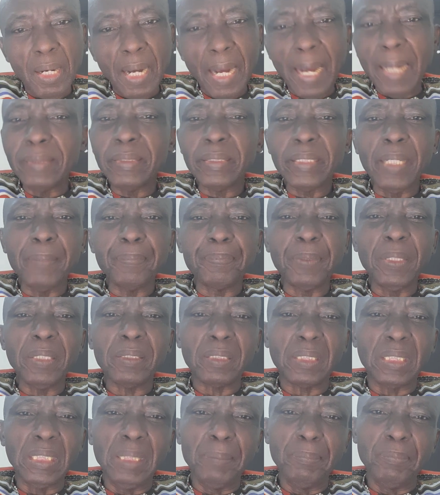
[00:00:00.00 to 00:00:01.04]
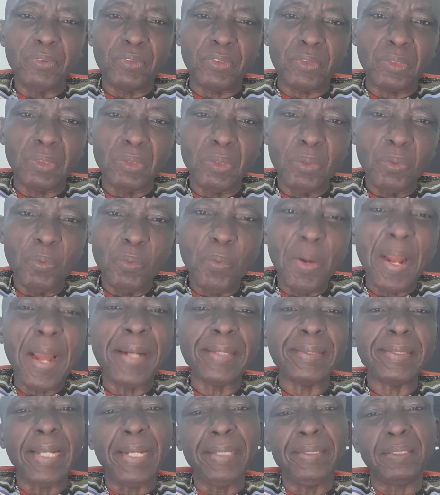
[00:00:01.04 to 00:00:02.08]
And the victims were
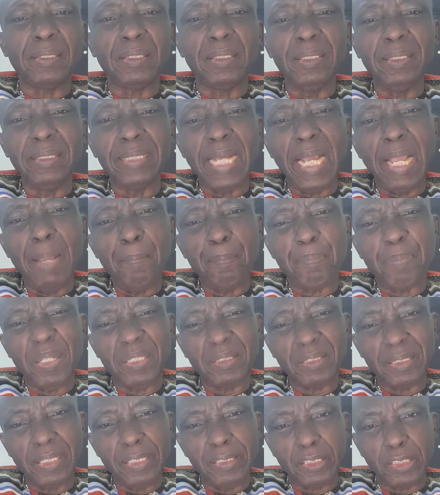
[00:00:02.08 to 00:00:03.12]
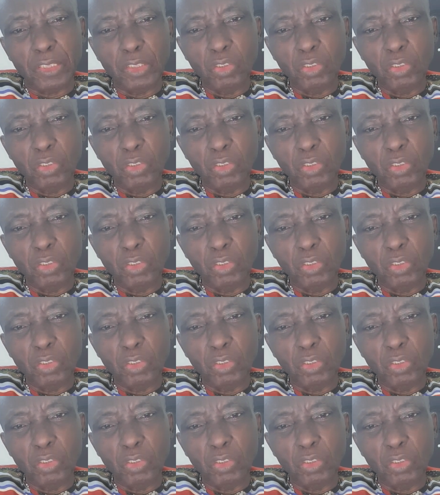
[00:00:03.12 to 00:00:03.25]
99%